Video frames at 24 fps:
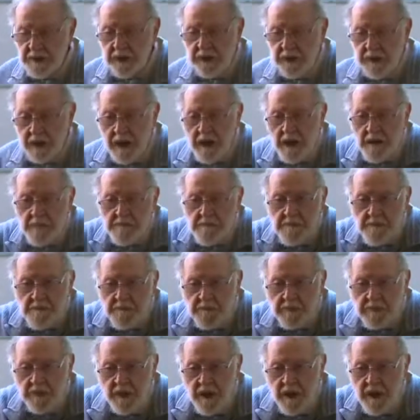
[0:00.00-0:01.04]
Bilam,
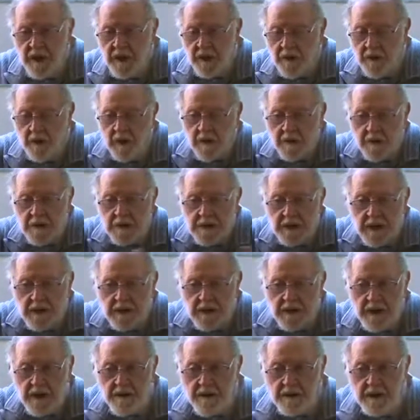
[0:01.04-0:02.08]
looks
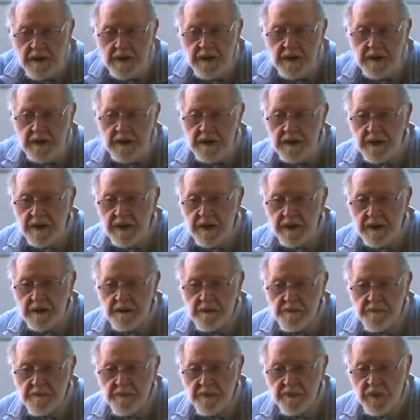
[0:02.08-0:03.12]
at them and he says,
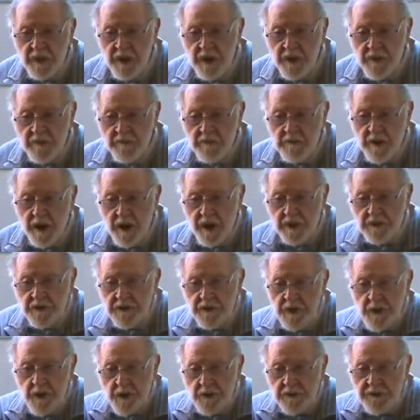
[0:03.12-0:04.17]
Ma
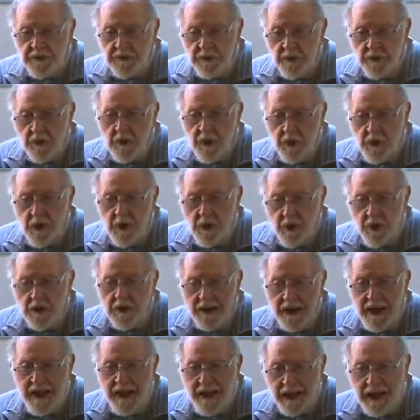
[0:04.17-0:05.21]
tovu
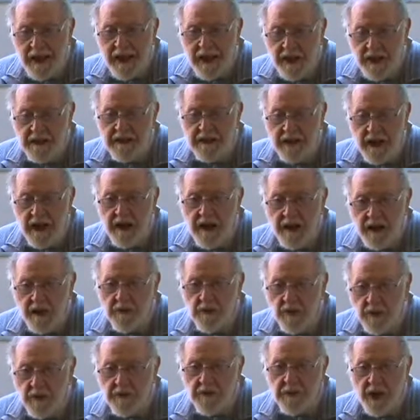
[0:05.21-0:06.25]
oholecha
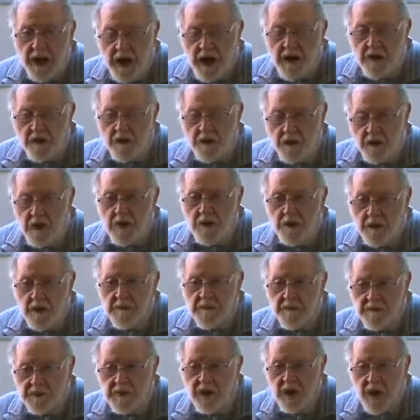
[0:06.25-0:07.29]
Yaakov, how good
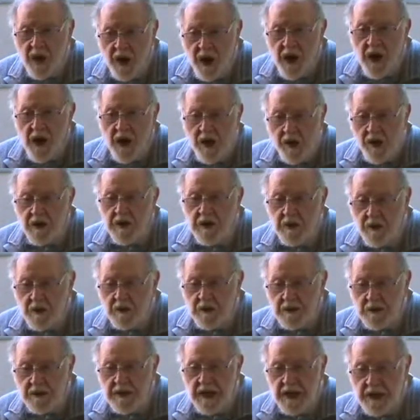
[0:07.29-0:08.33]
are your
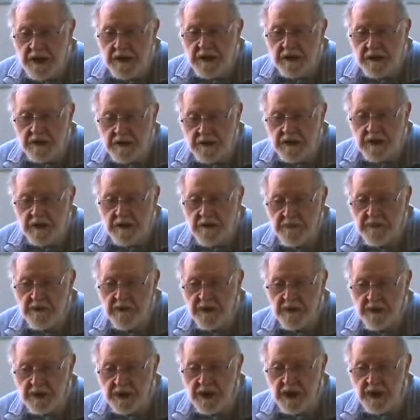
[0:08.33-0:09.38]
tents,
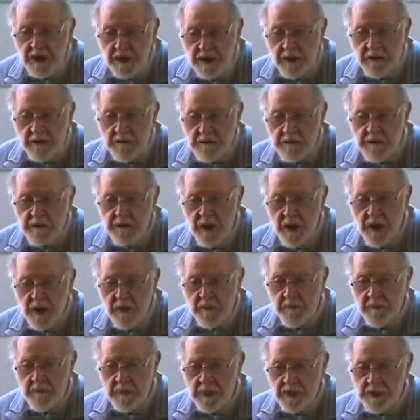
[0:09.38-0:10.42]
Jacob.
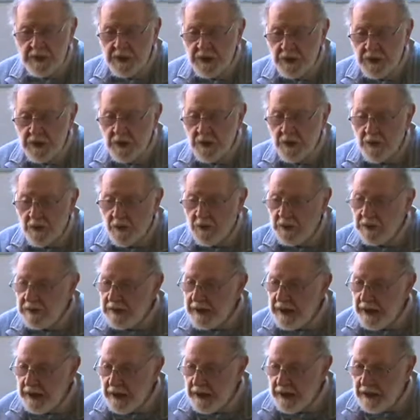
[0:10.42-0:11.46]

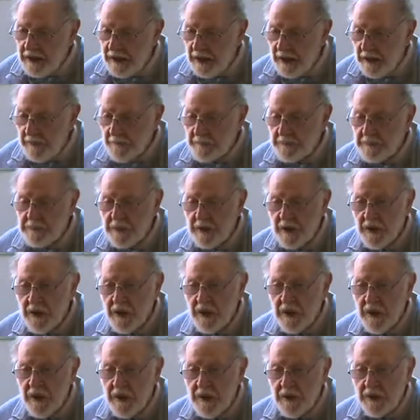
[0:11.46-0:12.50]
Mishkanotecha,
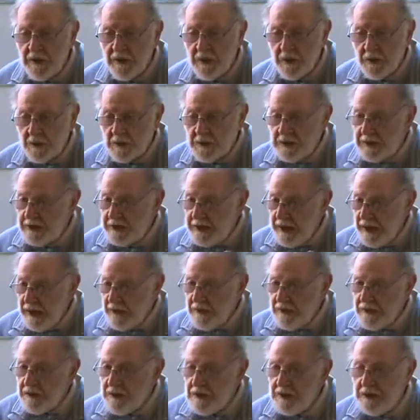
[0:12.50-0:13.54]
your
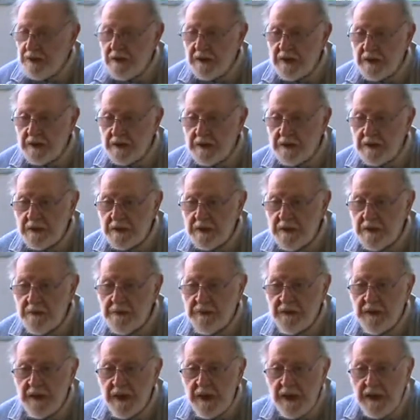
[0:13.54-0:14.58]
sanctuaries,
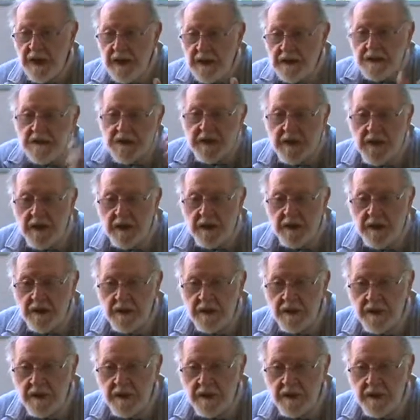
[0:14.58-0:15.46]
Israel.